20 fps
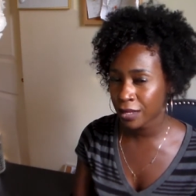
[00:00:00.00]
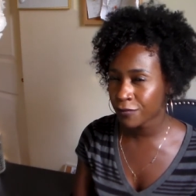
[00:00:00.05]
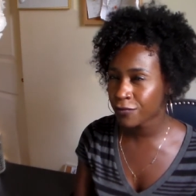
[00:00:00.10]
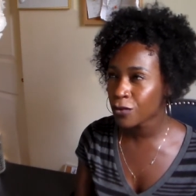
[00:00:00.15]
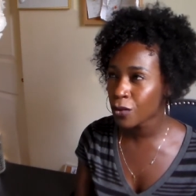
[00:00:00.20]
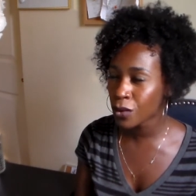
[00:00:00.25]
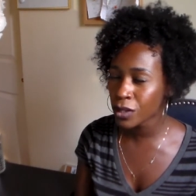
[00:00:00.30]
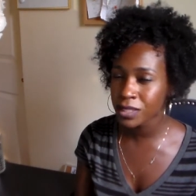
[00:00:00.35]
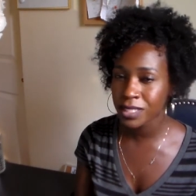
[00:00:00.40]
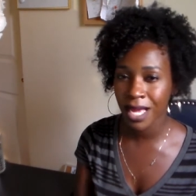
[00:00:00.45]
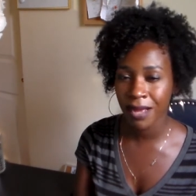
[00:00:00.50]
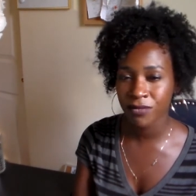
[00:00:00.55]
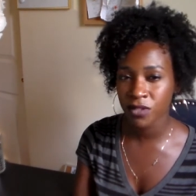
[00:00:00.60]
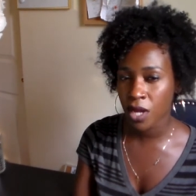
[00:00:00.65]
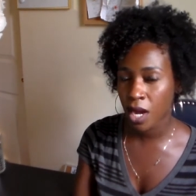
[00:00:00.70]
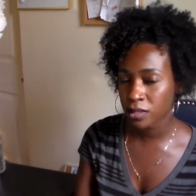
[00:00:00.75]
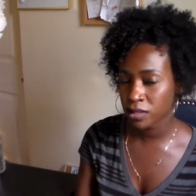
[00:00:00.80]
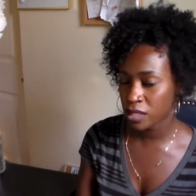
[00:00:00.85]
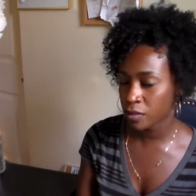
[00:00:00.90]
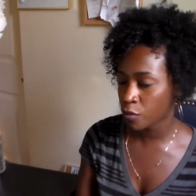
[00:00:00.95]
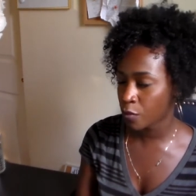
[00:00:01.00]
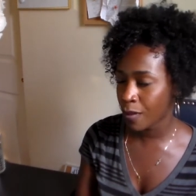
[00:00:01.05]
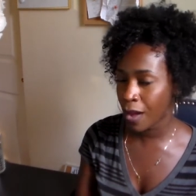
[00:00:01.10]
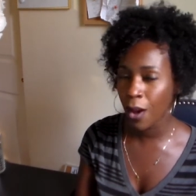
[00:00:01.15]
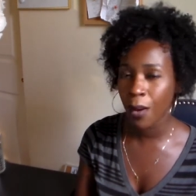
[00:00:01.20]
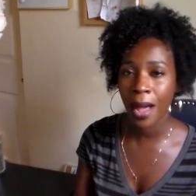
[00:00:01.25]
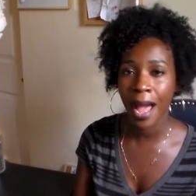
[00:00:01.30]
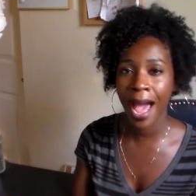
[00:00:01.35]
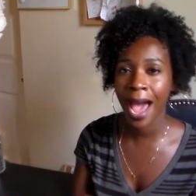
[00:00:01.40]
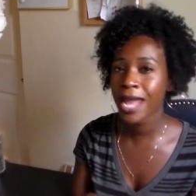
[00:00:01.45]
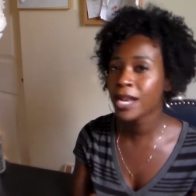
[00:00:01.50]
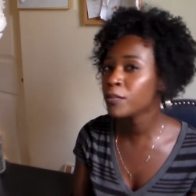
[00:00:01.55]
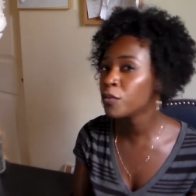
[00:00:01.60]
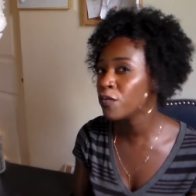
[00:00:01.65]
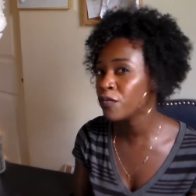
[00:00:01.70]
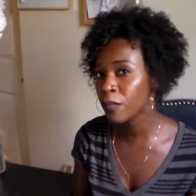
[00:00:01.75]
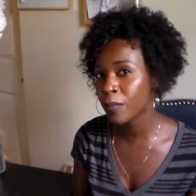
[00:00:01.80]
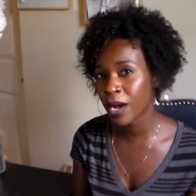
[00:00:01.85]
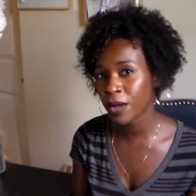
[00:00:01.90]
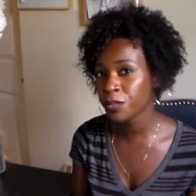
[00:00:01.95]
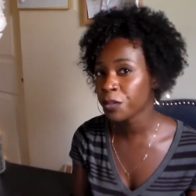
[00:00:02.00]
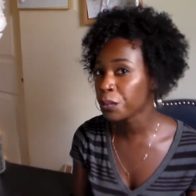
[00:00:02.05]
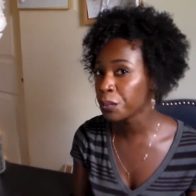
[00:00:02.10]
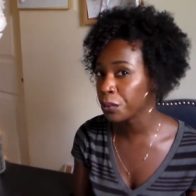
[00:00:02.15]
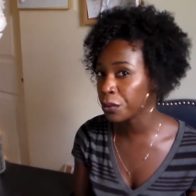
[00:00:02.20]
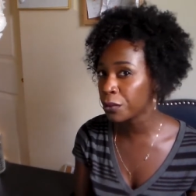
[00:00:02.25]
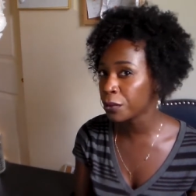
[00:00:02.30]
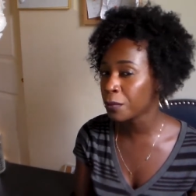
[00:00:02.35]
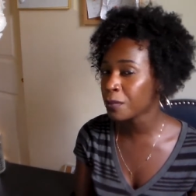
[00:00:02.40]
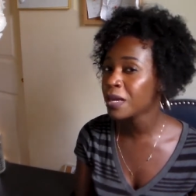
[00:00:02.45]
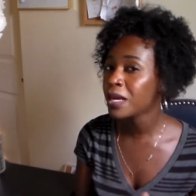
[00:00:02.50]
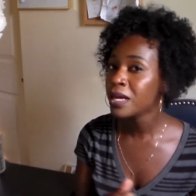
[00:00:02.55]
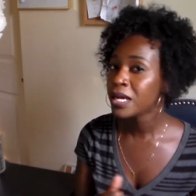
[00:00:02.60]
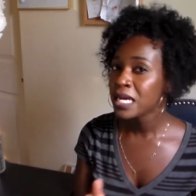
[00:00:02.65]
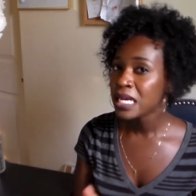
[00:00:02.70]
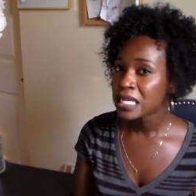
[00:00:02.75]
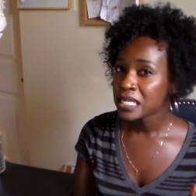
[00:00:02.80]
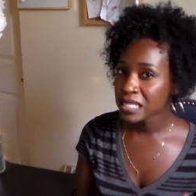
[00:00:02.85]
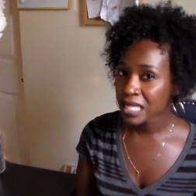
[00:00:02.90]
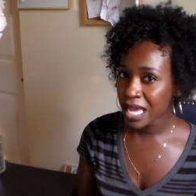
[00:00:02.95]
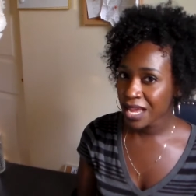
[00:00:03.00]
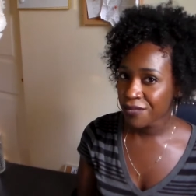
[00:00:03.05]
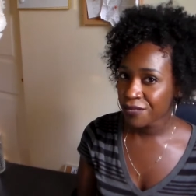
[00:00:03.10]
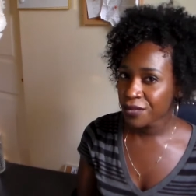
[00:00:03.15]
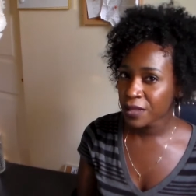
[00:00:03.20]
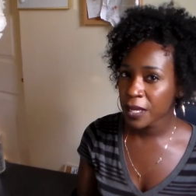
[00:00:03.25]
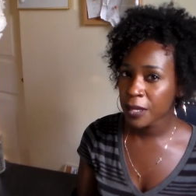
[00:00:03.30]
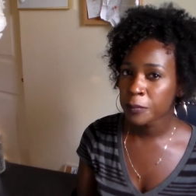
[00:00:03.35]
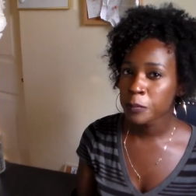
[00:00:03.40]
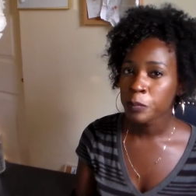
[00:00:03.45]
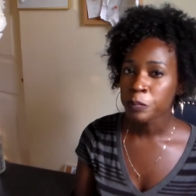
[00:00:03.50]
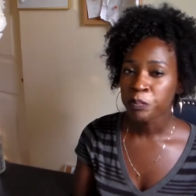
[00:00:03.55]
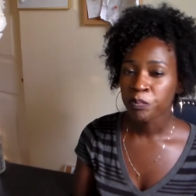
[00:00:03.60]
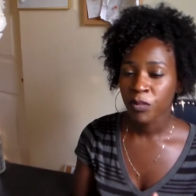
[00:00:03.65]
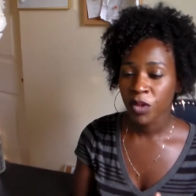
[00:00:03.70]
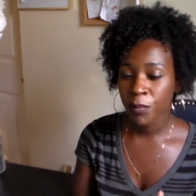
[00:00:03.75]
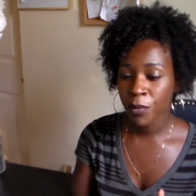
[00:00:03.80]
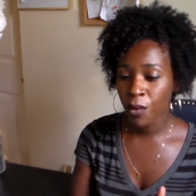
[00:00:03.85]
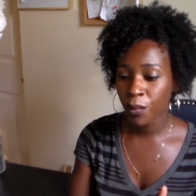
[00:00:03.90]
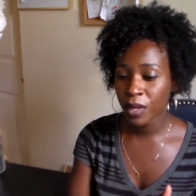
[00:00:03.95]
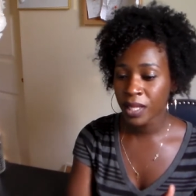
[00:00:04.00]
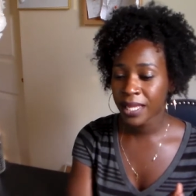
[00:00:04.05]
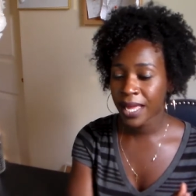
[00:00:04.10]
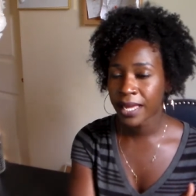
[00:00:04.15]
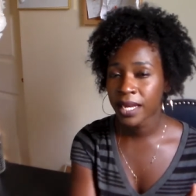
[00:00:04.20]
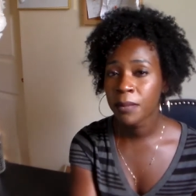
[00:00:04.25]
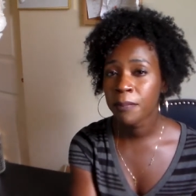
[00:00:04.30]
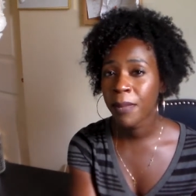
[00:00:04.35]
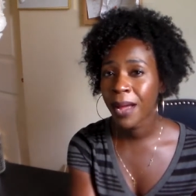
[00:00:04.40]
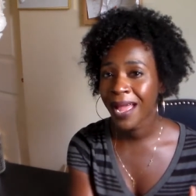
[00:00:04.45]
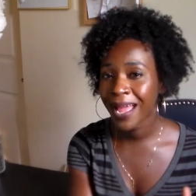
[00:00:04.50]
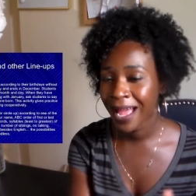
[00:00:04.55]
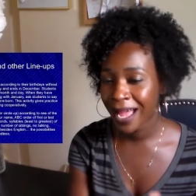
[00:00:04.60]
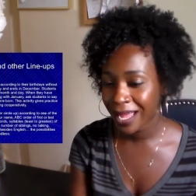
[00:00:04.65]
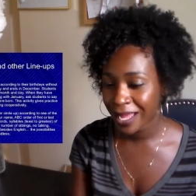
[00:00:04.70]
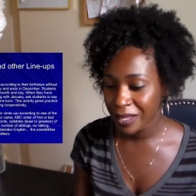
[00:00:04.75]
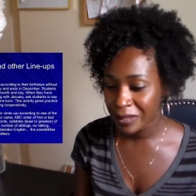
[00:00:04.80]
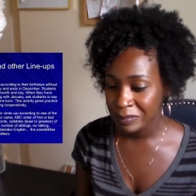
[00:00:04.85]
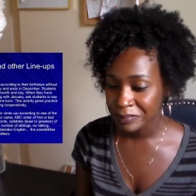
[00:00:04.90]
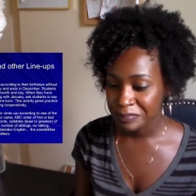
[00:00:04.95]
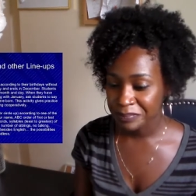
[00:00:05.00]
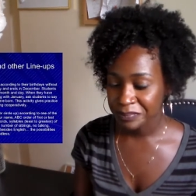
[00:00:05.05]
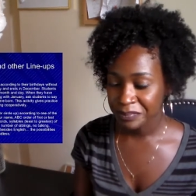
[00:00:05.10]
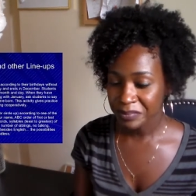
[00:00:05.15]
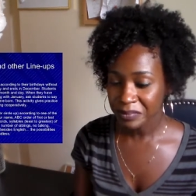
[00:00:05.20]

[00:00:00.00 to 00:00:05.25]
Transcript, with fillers: And of course, I've taught them about how to move about the room safely, but we line up by height.